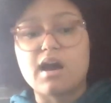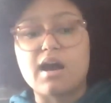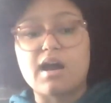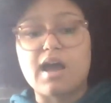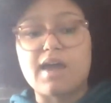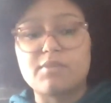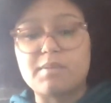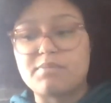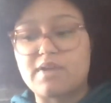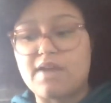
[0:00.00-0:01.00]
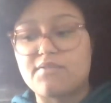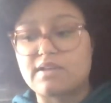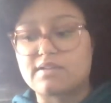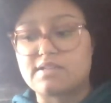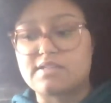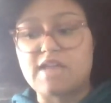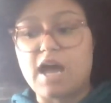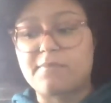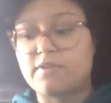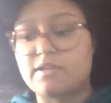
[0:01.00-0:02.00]
I remember having to
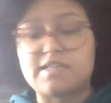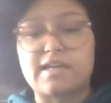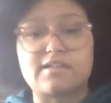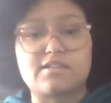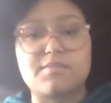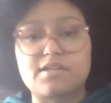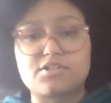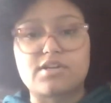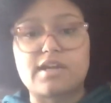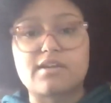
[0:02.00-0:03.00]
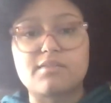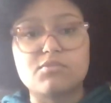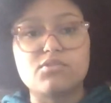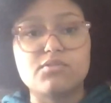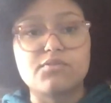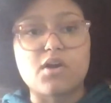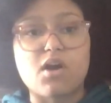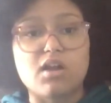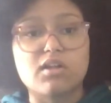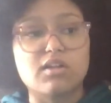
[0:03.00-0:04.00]
stop for a second to make sure I could move
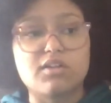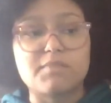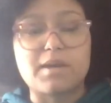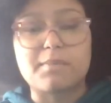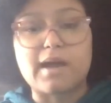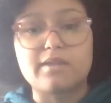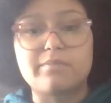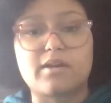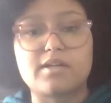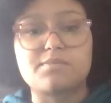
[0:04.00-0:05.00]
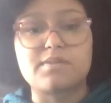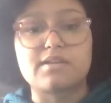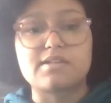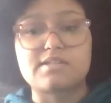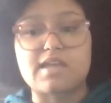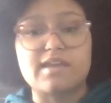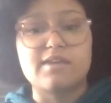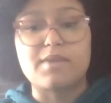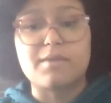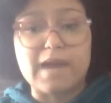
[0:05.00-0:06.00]
all of my body parts because I
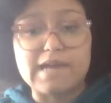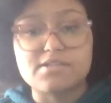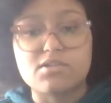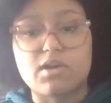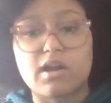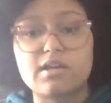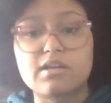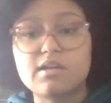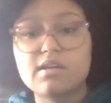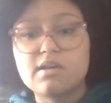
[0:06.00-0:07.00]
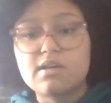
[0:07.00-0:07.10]
hit my back so hard.